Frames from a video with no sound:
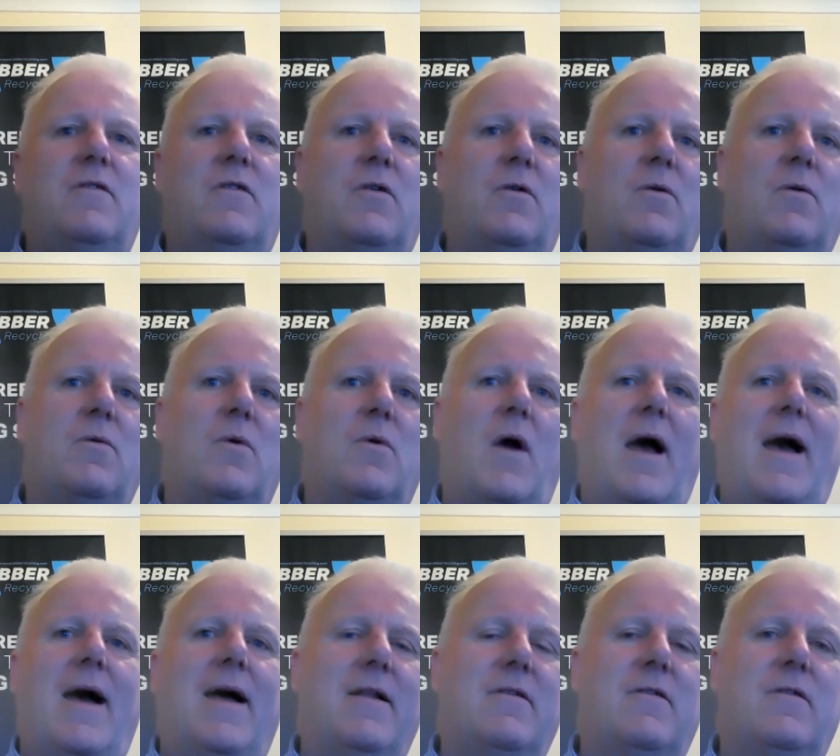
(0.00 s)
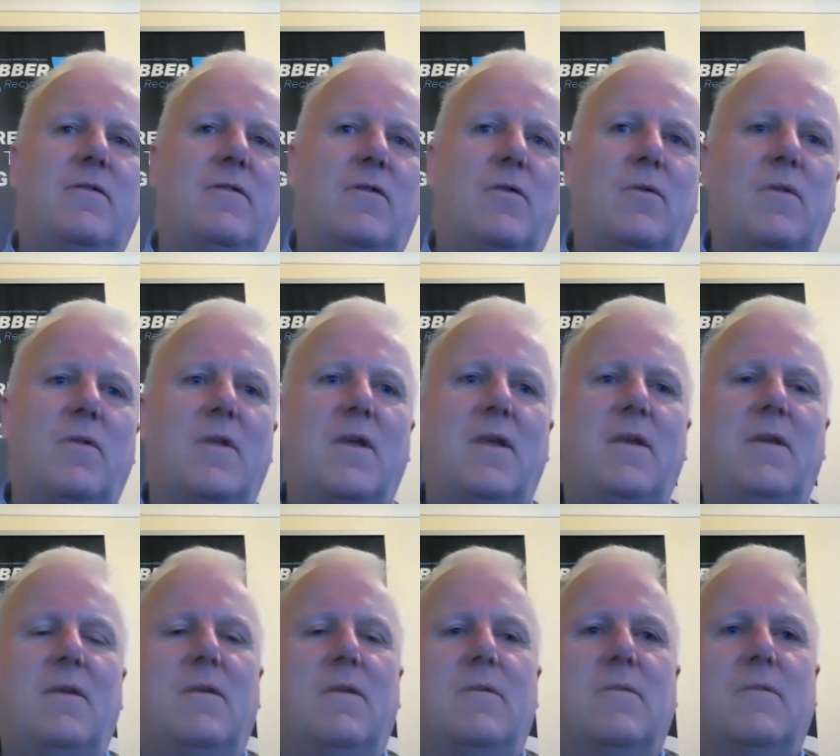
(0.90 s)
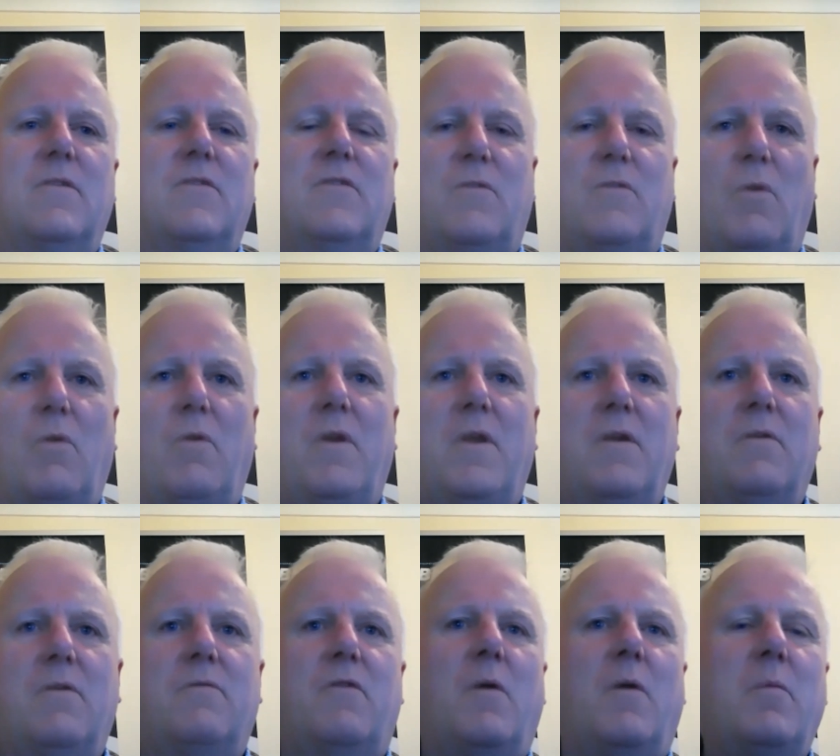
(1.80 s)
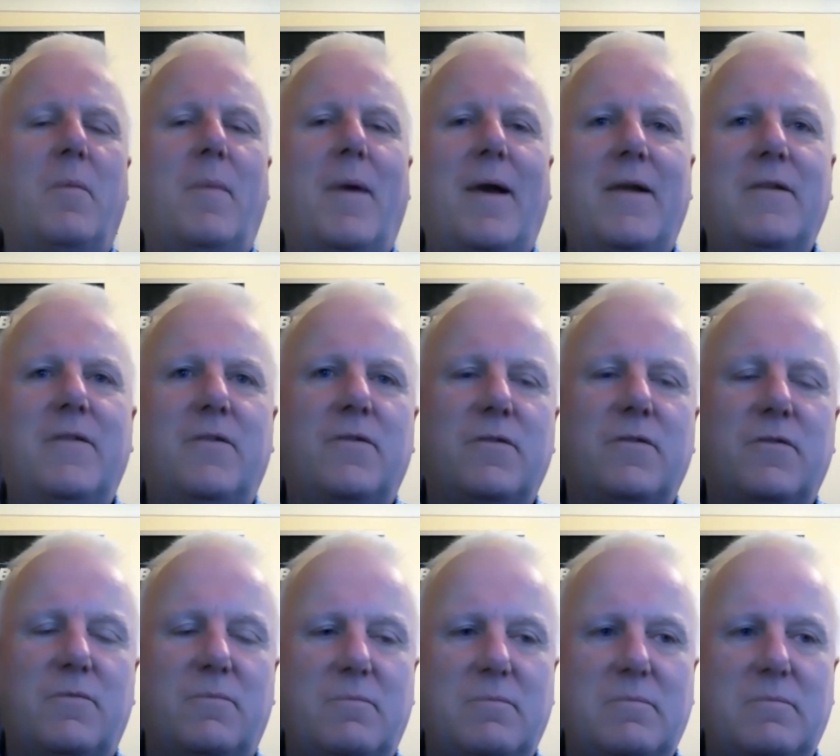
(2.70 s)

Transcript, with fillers: to add to the the story of Rubber Matters?